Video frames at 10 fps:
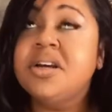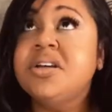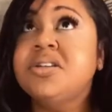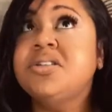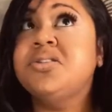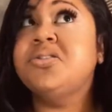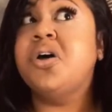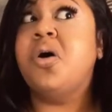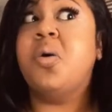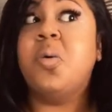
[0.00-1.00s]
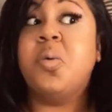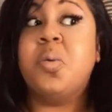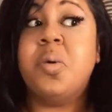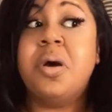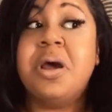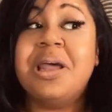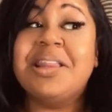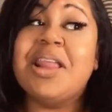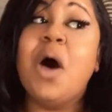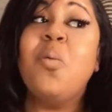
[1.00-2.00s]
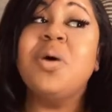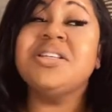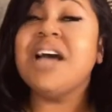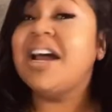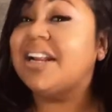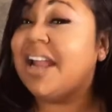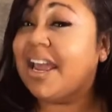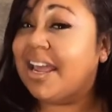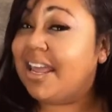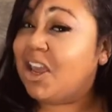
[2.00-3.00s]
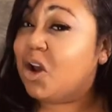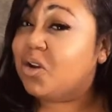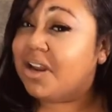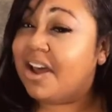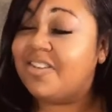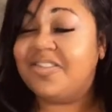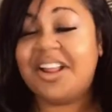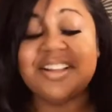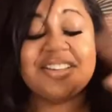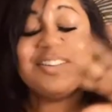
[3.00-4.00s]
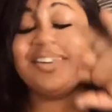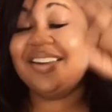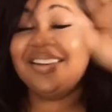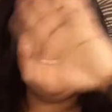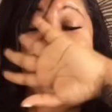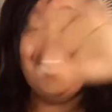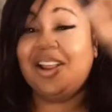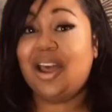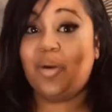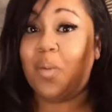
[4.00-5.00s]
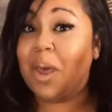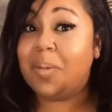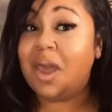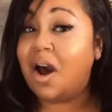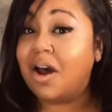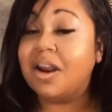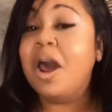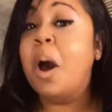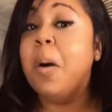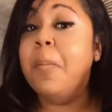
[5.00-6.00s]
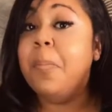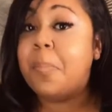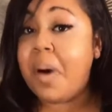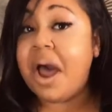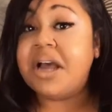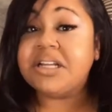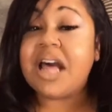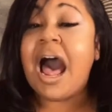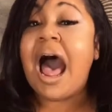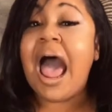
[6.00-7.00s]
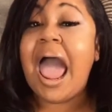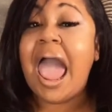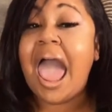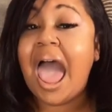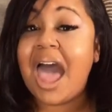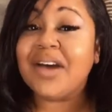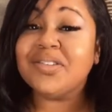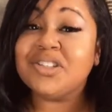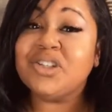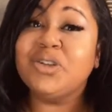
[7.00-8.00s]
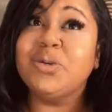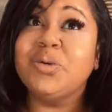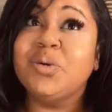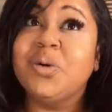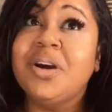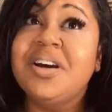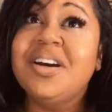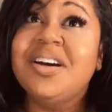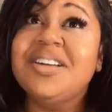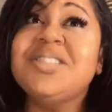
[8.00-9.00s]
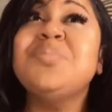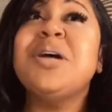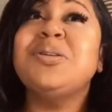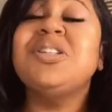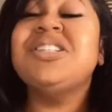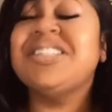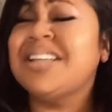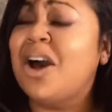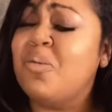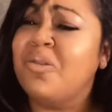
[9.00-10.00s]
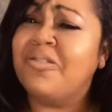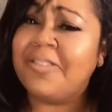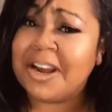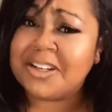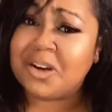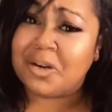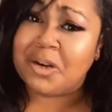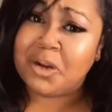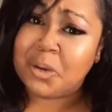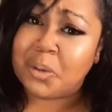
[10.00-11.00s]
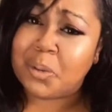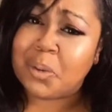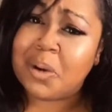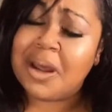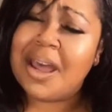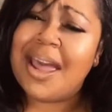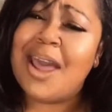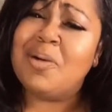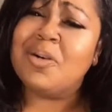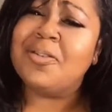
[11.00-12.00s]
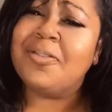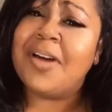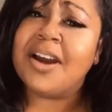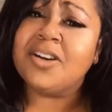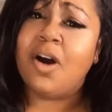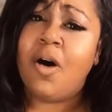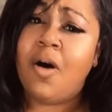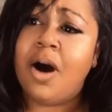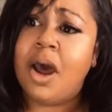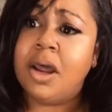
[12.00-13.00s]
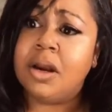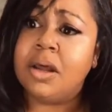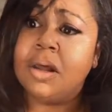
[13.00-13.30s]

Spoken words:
So that was kind of like an ego death. That's kind of like way beyond. But I have to, sometimes you just gotta reflect on you and reflect on